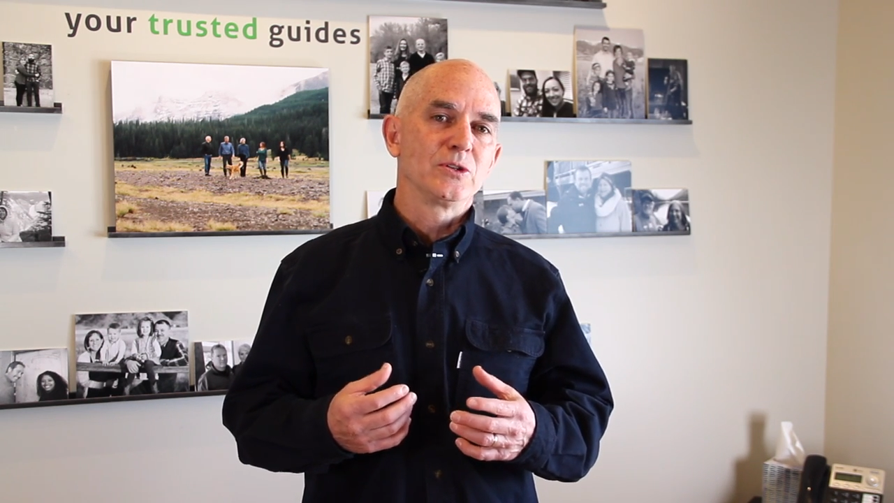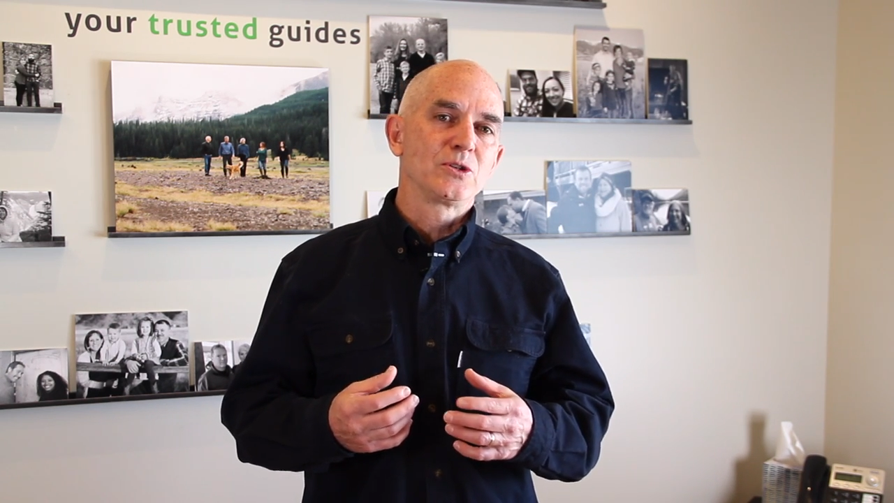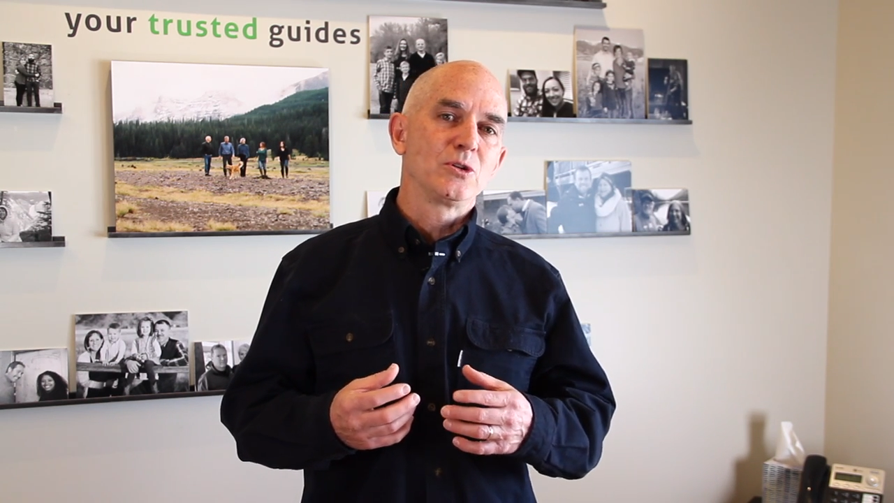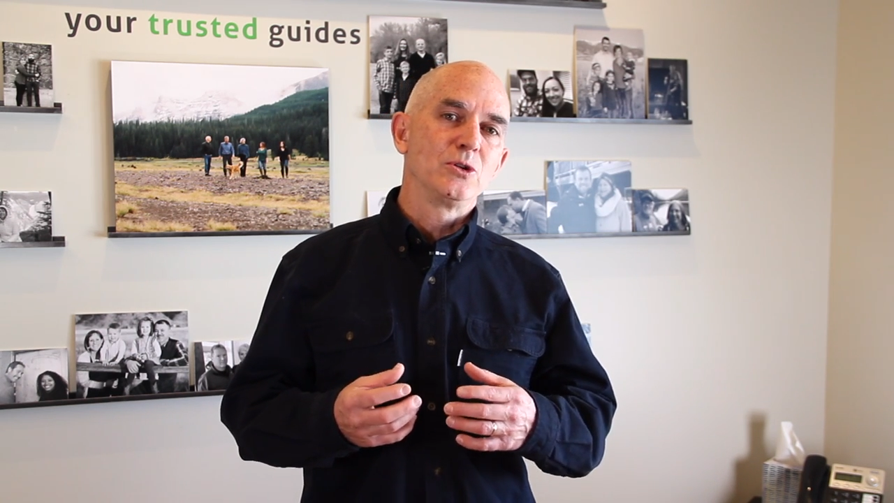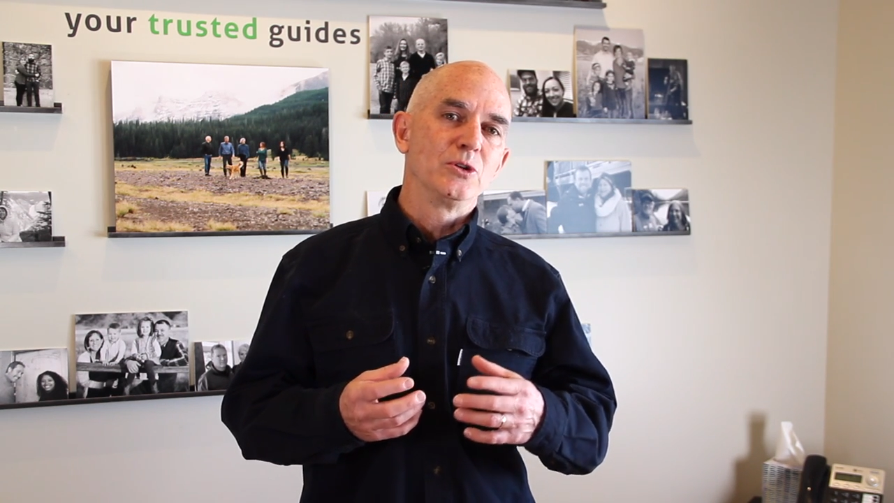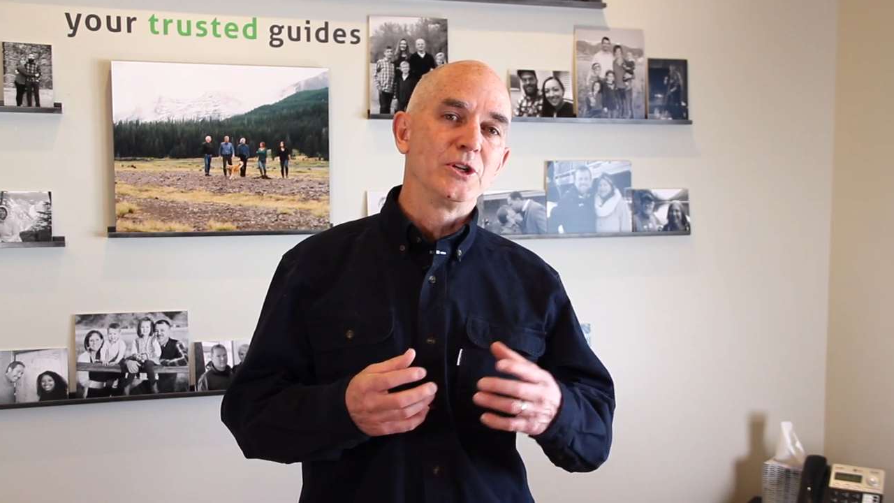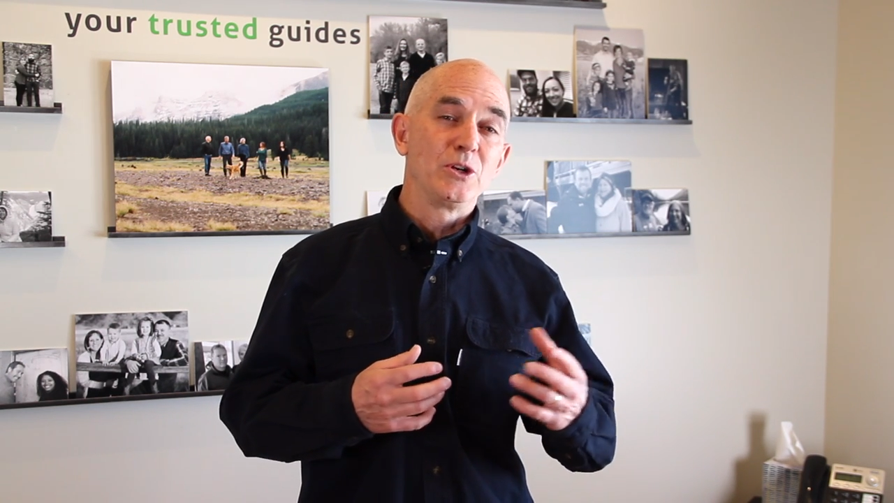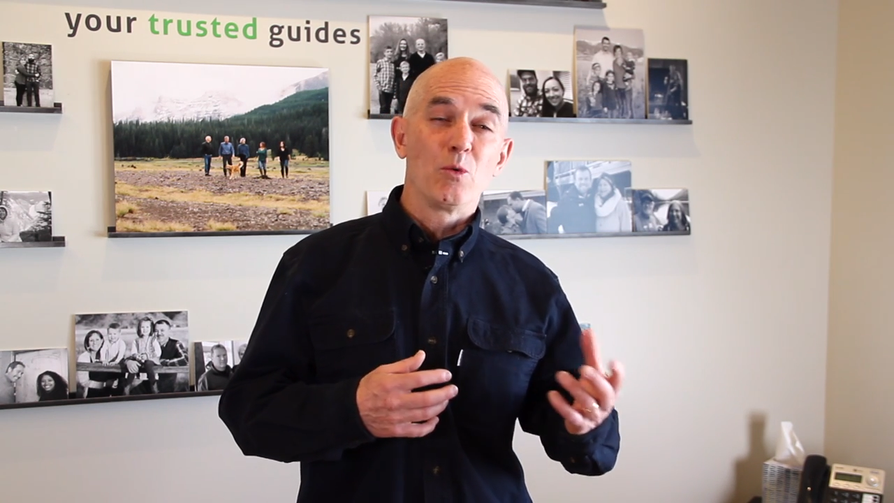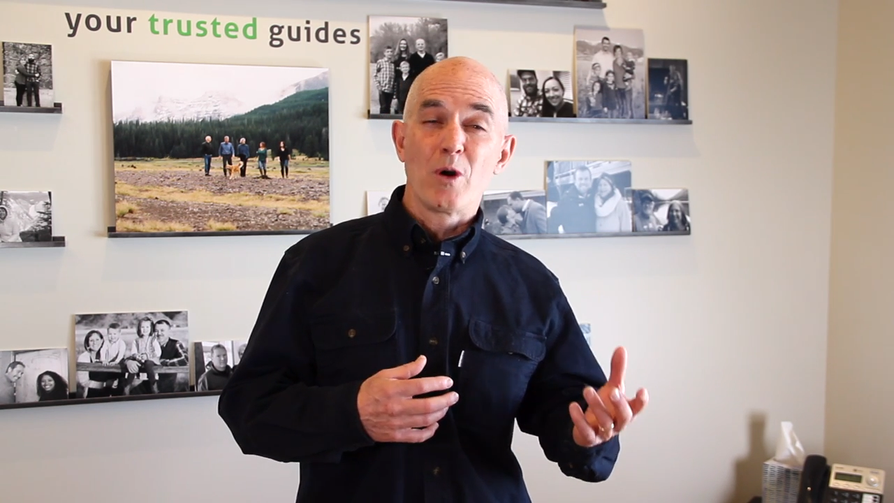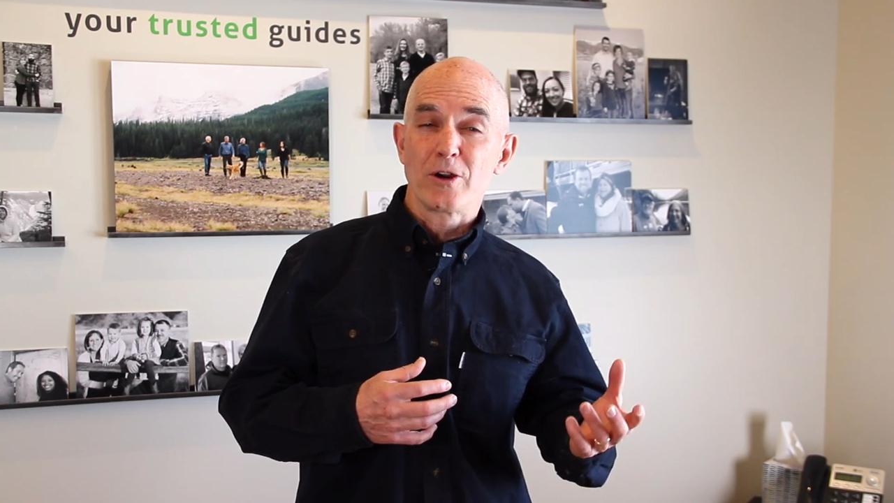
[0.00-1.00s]
and so you'll need
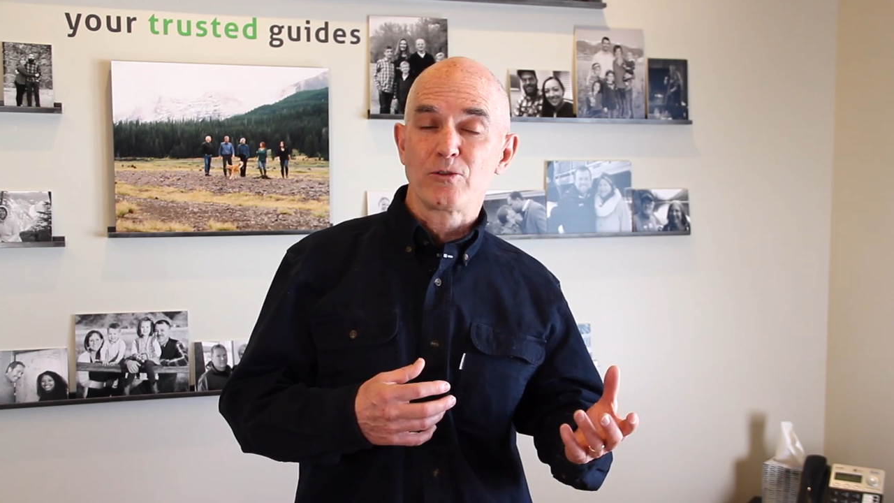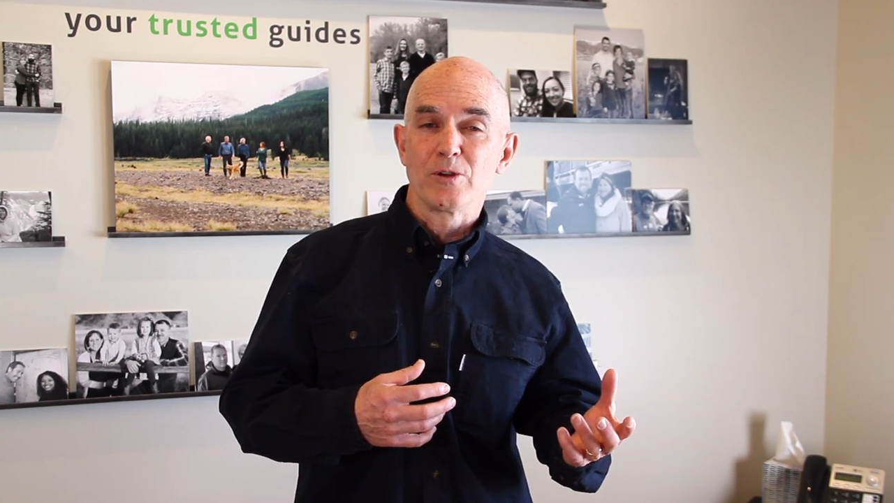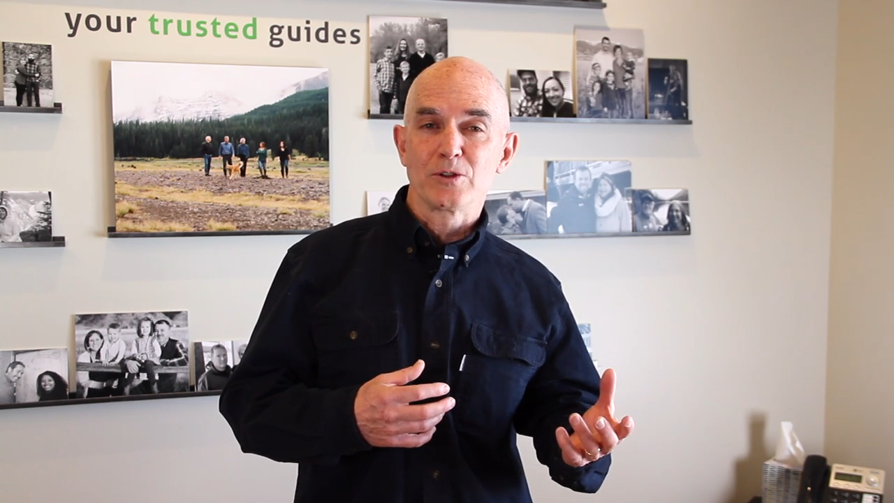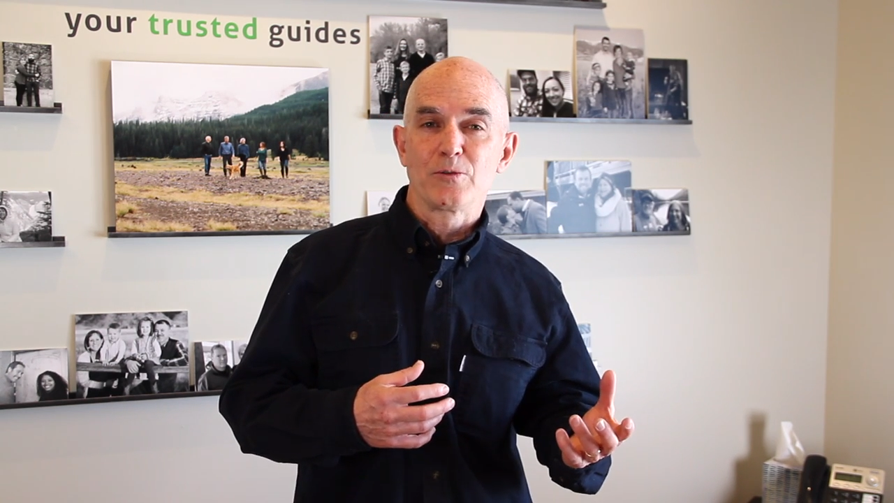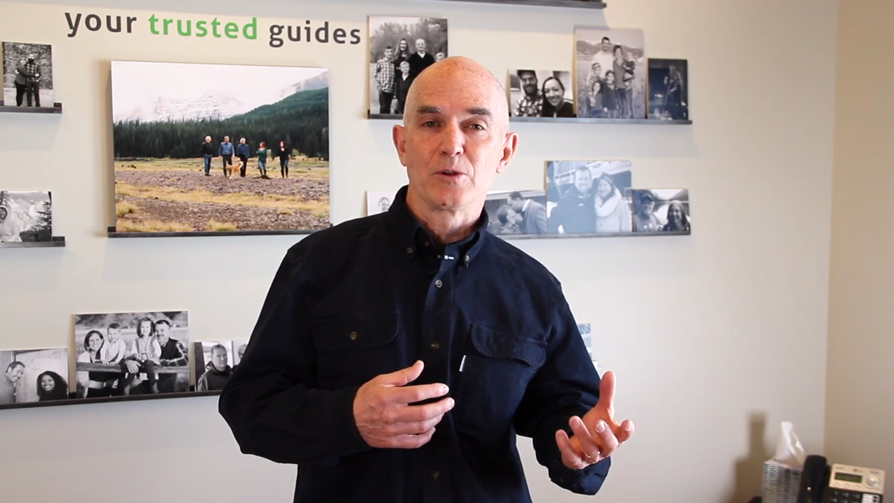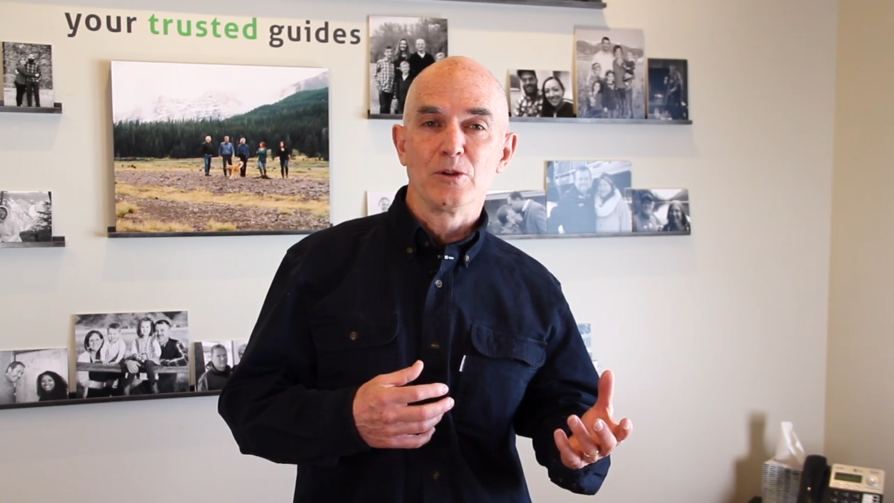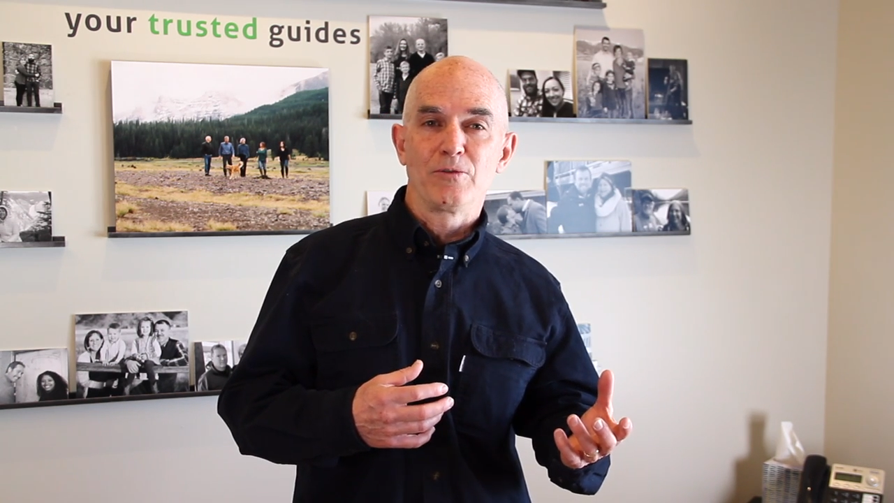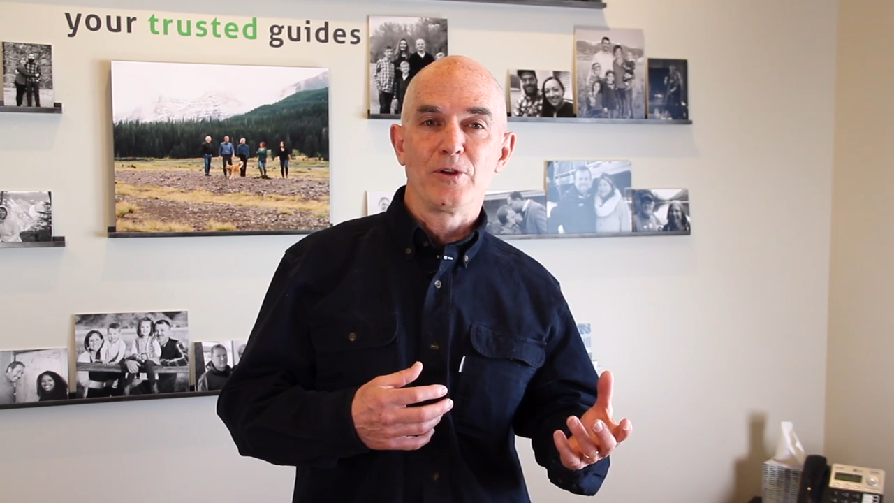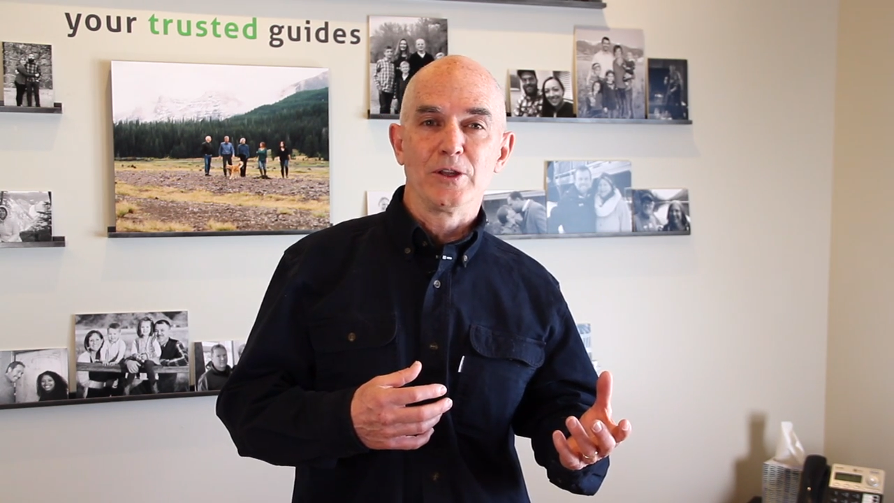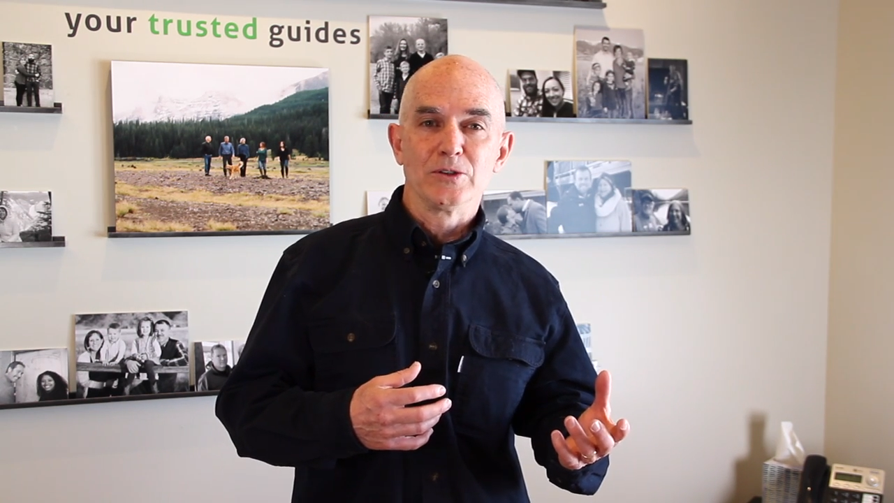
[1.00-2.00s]
to wire transfer your
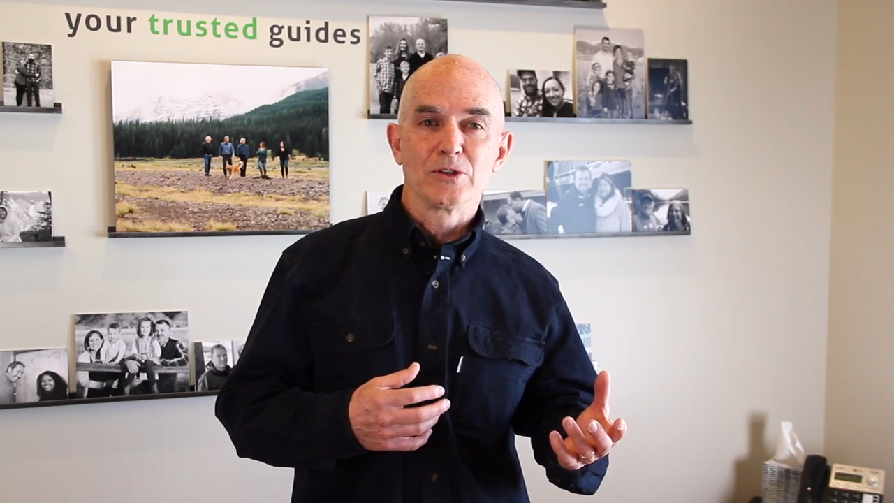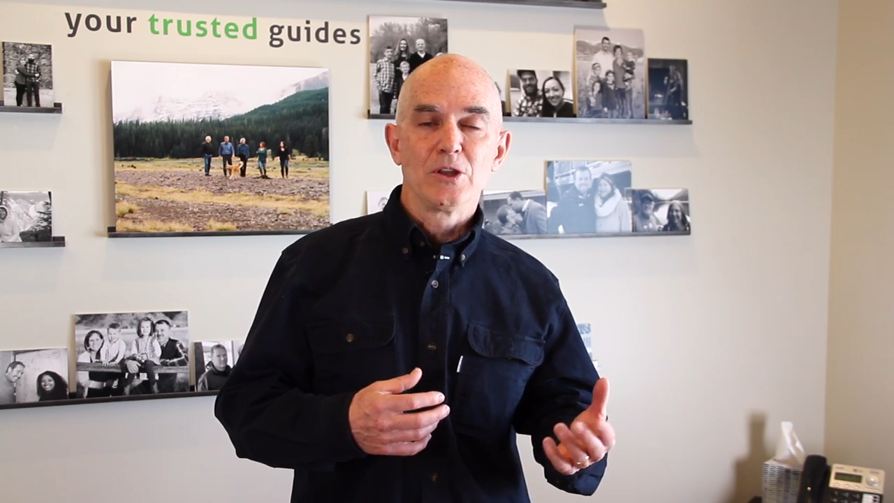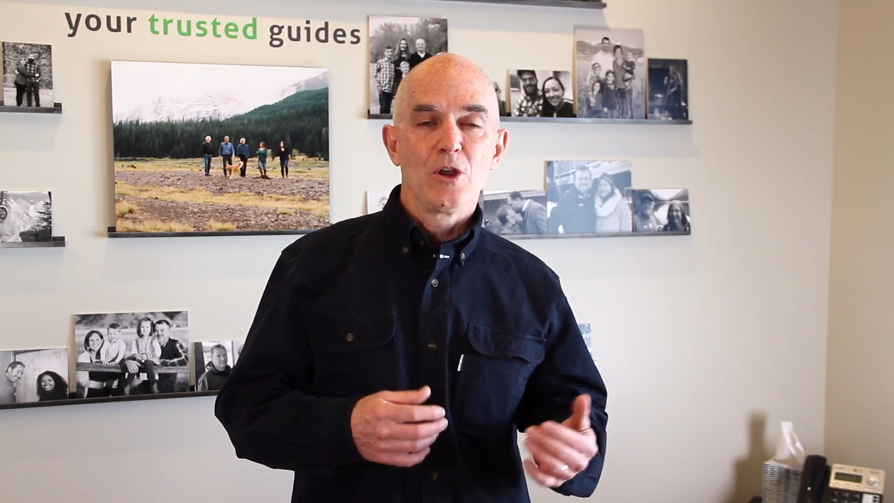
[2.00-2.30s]
funds.